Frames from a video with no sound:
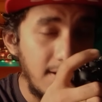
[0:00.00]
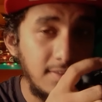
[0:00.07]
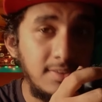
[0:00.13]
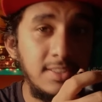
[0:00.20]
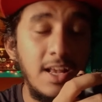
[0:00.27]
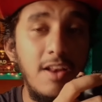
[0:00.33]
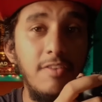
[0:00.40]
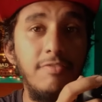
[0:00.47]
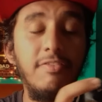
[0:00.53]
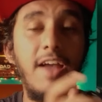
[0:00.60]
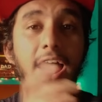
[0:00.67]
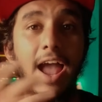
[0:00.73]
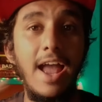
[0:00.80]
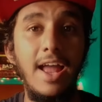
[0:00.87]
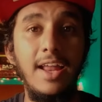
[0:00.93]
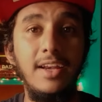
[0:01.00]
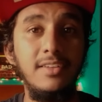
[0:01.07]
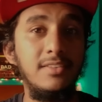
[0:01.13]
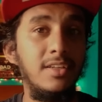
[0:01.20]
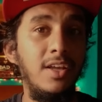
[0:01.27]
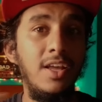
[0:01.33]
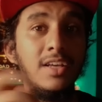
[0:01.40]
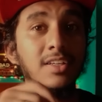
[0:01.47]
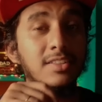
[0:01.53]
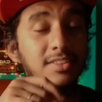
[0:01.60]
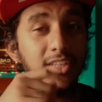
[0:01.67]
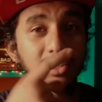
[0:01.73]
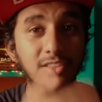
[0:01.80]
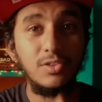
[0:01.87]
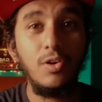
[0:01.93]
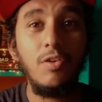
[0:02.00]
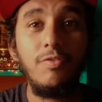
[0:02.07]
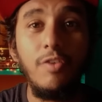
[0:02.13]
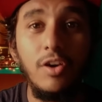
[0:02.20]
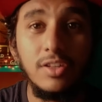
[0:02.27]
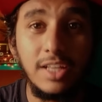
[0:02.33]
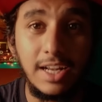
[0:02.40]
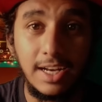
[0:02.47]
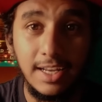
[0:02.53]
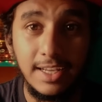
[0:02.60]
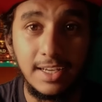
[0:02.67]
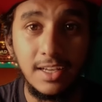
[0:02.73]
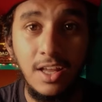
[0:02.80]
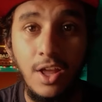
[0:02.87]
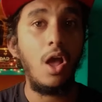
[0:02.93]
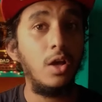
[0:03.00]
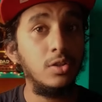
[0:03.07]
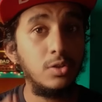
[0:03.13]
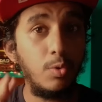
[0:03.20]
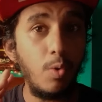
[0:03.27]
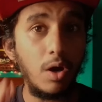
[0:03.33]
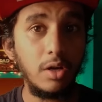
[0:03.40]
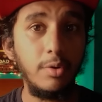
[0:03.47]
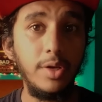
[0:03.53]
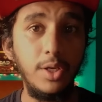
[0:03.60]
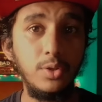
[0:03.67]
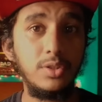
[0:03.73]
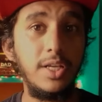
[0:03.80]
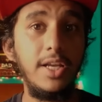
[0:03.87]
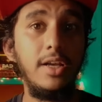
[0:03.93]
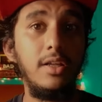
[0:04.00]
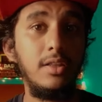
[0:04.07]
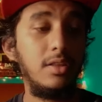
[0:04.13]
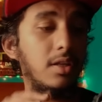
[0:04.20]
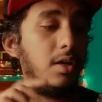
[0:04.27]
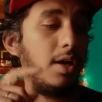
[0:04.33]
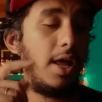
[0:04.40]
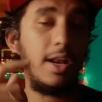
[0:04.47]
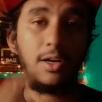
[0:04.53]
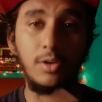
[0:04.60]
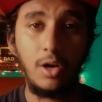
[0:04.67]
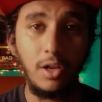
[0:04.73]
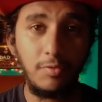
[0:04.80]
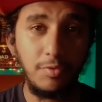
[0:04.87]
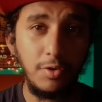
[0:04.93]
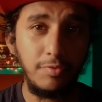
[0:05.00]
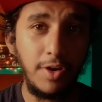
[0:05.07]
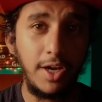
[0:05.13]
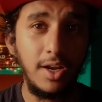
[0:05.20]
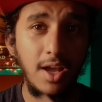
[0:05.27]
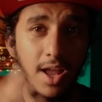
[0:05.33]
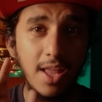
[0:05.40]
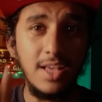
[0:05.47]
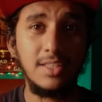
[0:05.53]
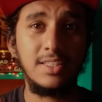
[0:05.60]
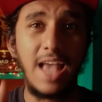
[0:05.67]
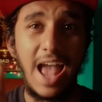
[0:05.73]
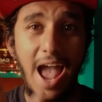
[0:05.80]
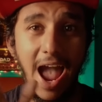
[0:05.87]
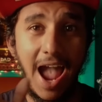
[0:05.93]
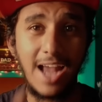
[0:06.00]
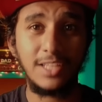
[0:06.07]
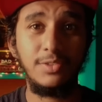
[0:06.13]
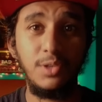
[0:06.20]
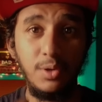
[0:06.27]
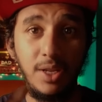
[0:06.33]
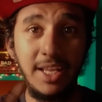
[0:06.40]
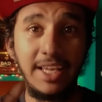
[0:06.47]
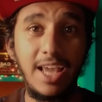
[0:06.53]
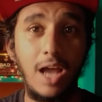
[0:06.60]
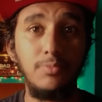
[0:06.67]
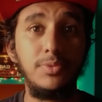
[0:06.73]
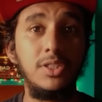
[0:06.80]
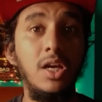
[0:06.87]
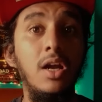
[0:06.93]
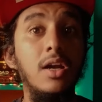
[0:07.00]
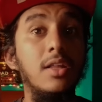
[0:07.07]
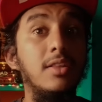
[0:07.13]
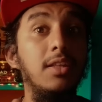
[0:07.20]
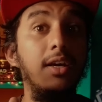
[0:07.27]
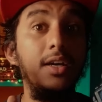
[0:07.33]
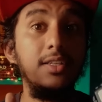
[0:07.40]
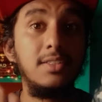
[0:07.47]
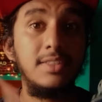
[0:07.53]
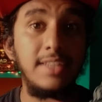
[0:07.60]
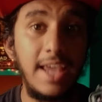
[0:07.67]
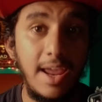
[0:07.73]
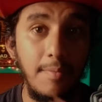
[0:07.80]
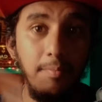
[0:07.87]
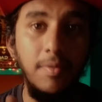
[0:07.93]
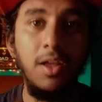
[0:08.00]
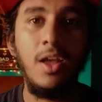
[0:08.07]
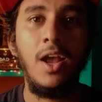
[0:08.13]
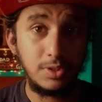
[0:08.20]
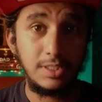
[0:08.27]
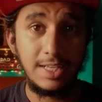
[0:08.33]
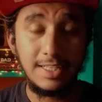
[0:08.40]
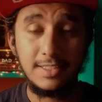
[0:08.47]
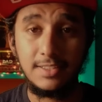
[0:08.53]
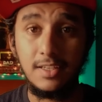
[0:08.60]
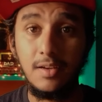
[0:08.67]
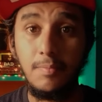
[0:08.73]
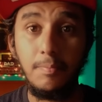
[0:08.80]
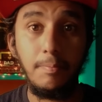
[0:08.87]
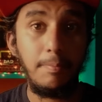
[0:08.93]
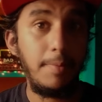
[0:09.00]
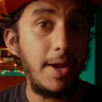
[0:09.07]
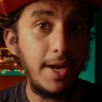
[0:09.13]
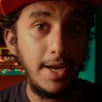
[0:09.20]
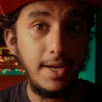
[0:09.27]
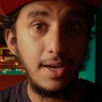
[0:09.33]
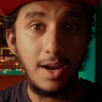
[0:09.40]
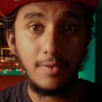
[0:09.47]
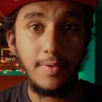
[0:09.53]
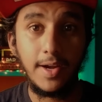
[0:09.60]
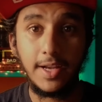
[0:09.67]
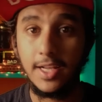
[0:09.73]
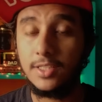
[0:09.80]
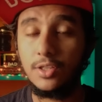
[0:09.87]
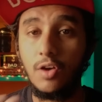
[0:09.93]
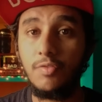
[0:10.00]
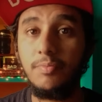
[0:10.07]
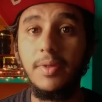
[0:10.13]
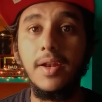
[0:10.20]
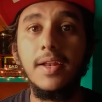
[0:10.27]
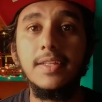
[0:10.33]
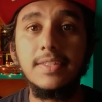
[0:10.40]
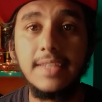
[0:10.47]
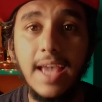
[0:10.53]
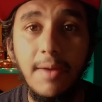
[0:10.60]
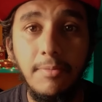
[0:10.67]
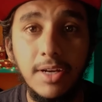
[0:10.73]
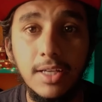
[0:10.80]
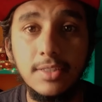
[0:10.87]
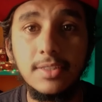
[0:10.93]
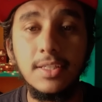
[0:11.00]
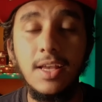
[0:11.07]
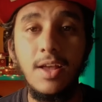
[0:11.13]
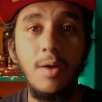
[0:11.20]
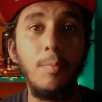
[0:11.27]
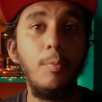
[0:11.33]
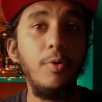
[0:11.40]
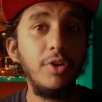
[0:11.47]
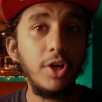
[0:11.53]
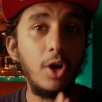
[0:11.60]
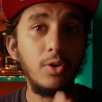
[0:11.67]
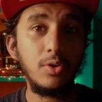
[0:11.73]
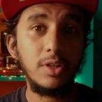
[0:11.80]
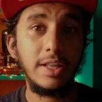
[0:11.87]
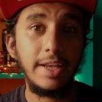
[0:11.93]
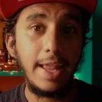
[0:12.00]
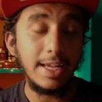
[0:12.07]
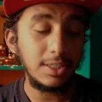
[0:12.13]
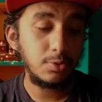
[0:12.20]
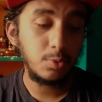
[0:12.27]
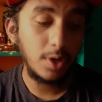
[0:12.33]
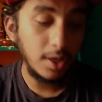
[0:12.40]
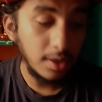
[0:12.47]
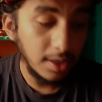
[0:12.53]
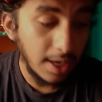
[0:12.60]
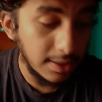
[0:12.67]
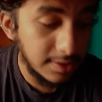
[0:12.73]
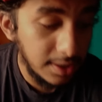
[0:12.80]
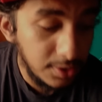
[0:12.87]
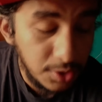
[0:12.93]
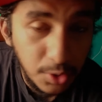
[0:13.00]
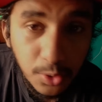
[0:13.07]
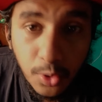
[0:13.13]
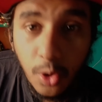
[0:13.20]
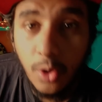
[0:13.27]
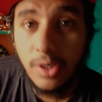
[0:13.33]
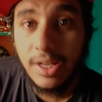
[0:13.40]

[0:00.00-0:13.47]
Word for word: itself, and just go for the click. So whatever you see in the electronic viewfinder is actually captured the same. that's a main advantage of mirrorless cameras. Moving on to the next one, since you don't